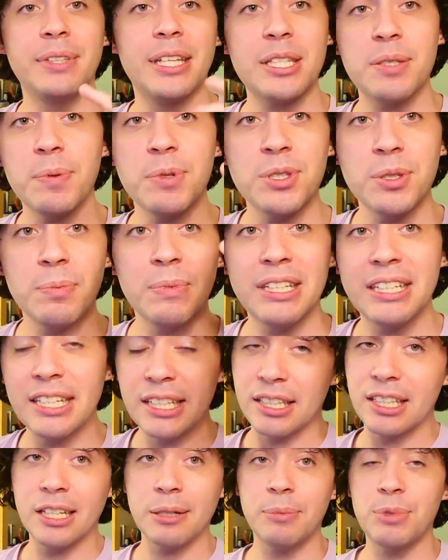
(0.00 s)
It's supposed to mean
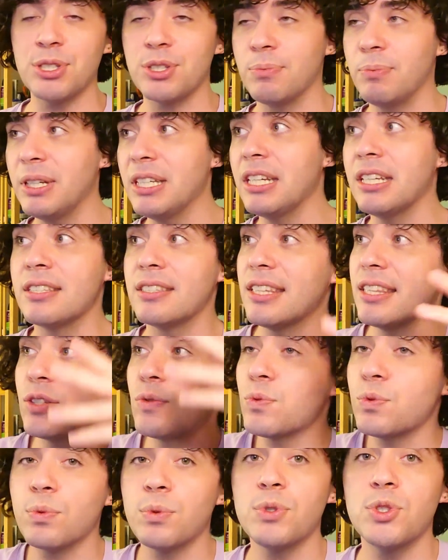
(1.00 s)
killing a bunch of minions. That's
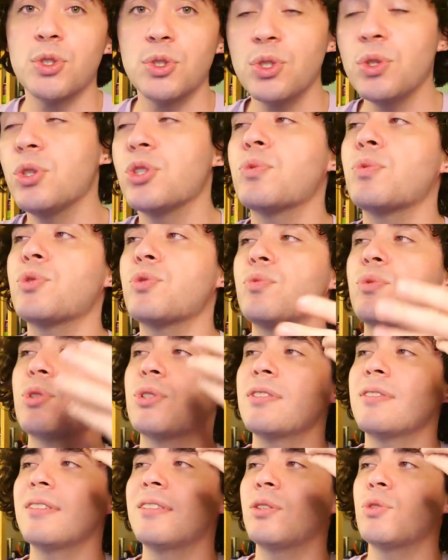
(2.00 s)
what it's supposed to do. It's
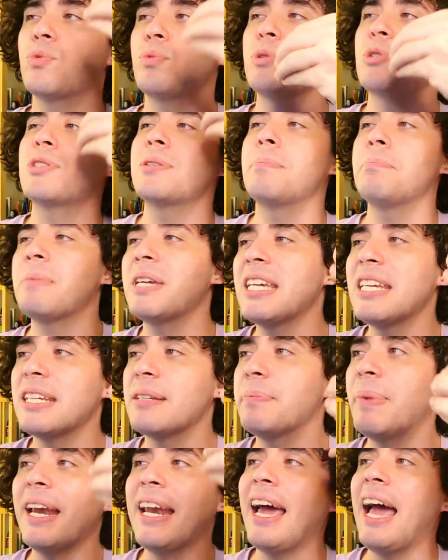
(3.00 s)
supposed to
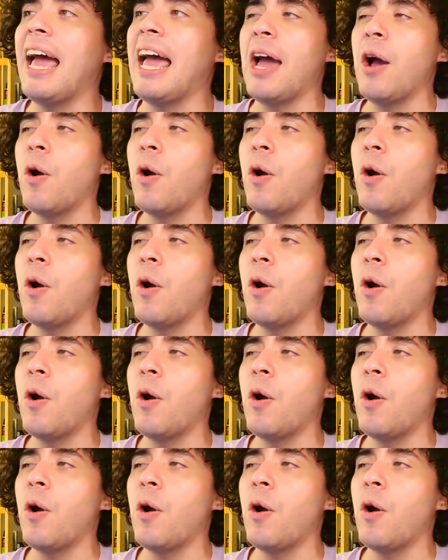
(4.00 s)
mean, but